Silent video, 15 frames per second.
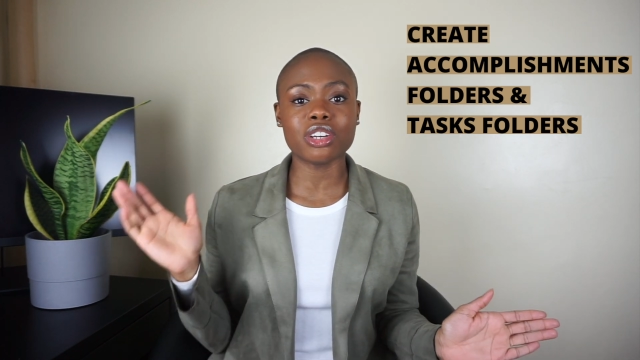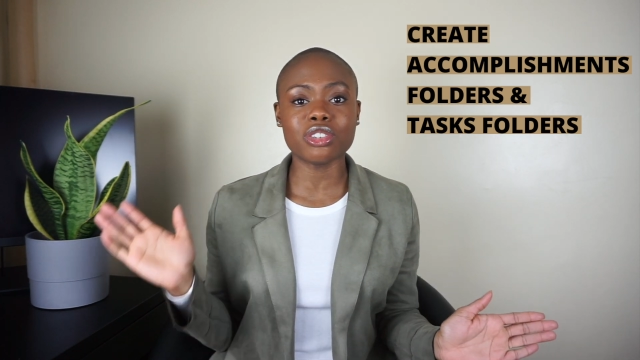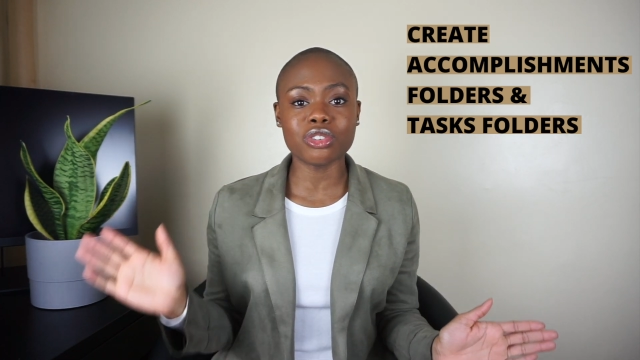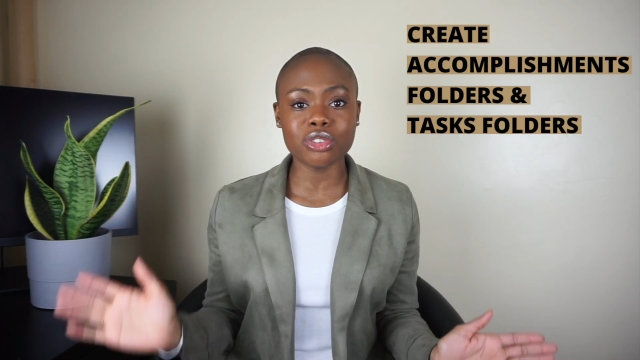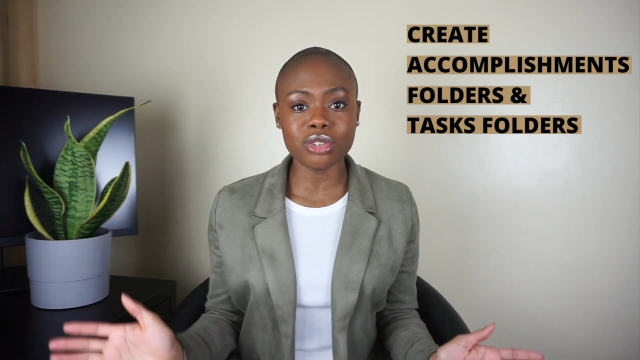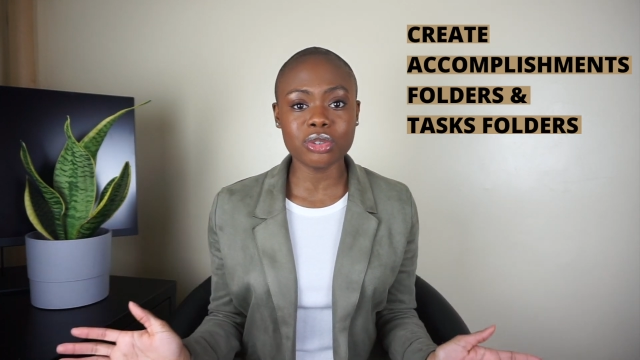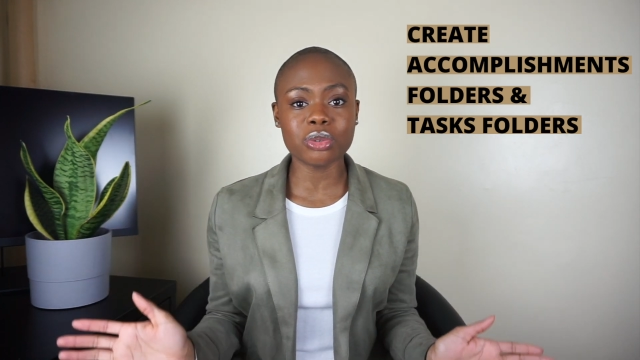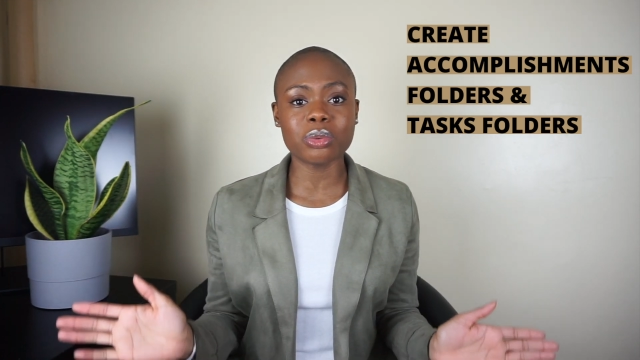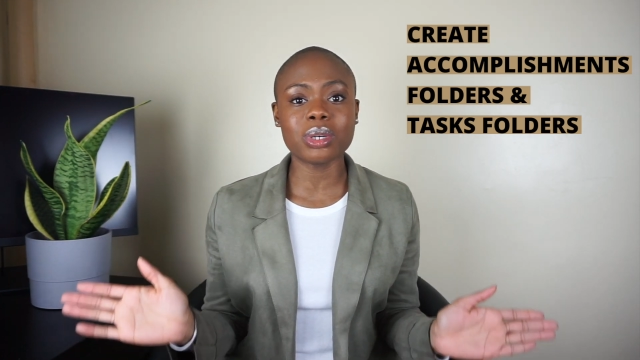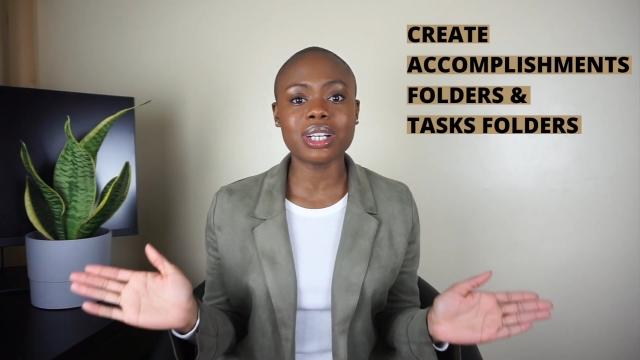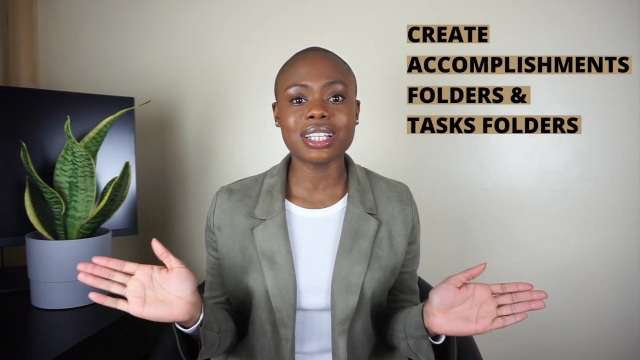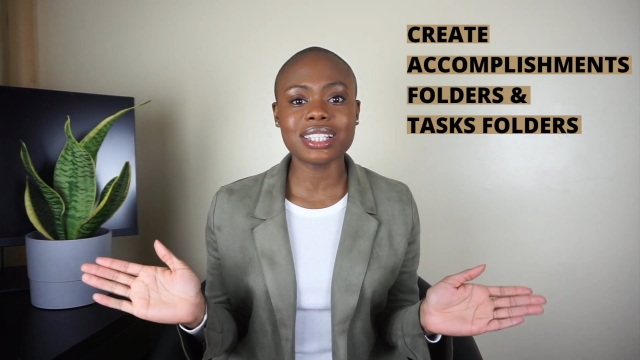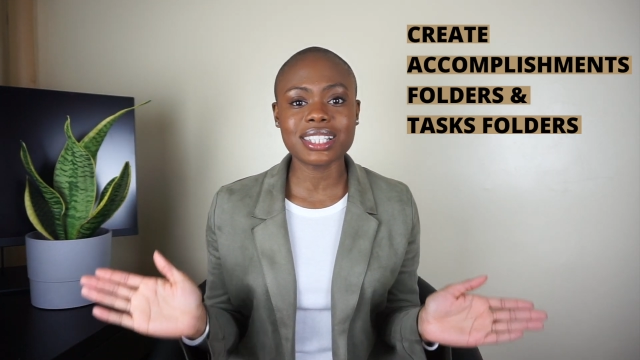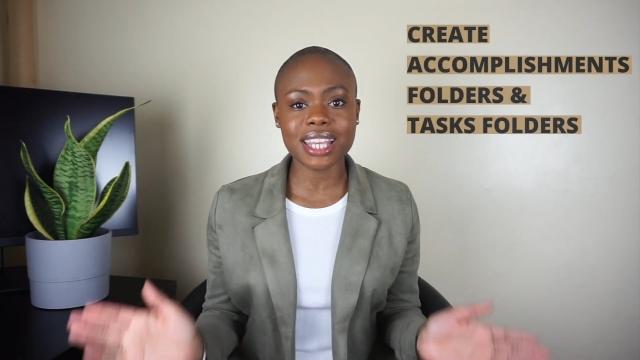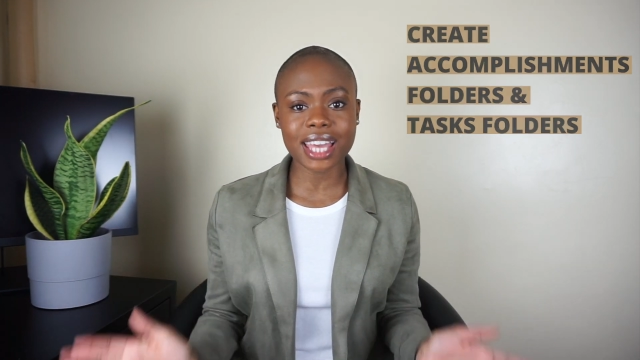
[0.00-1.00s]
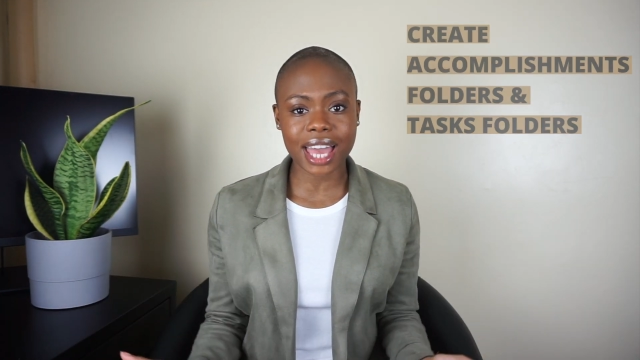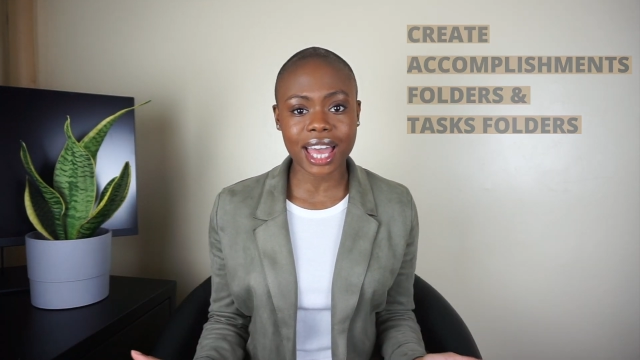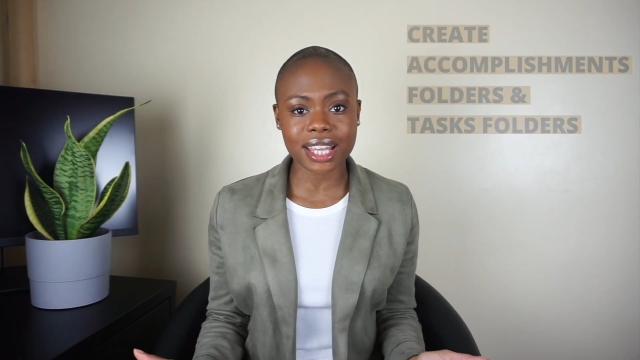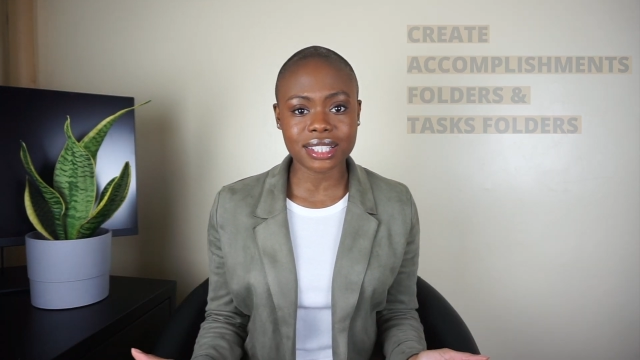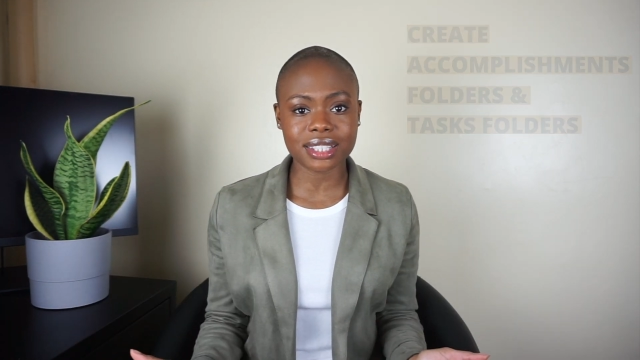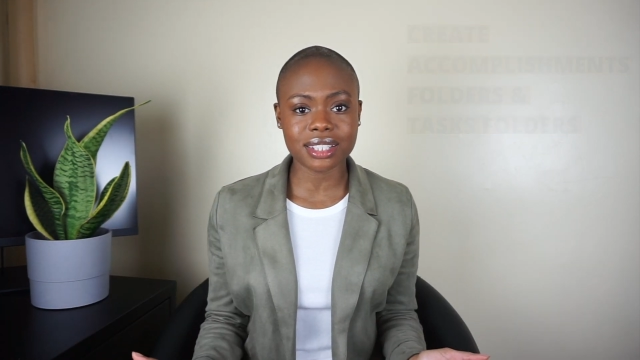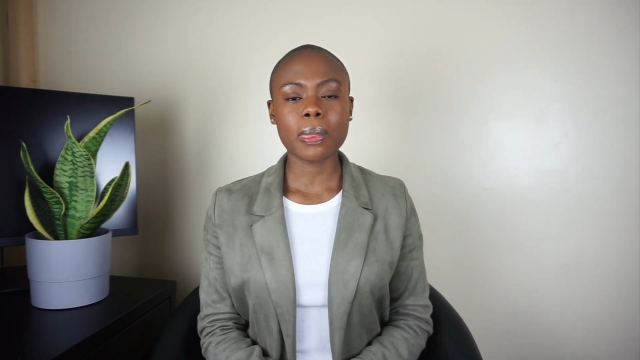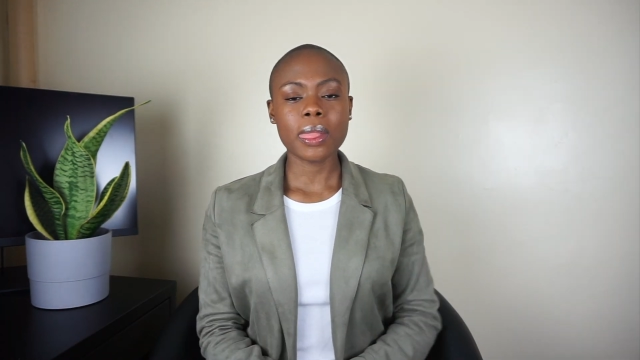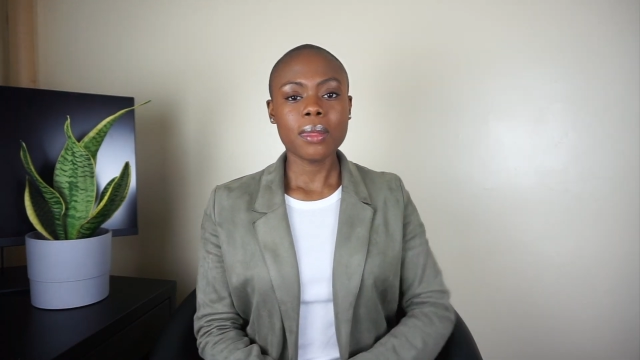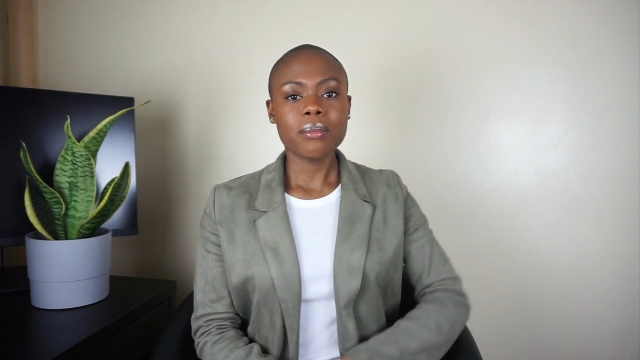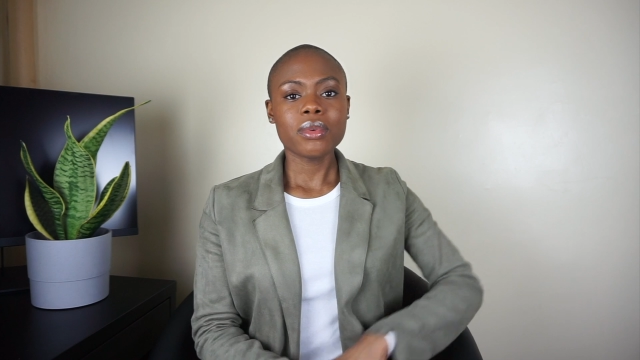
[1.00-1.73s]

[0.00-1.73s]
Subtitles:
a new task.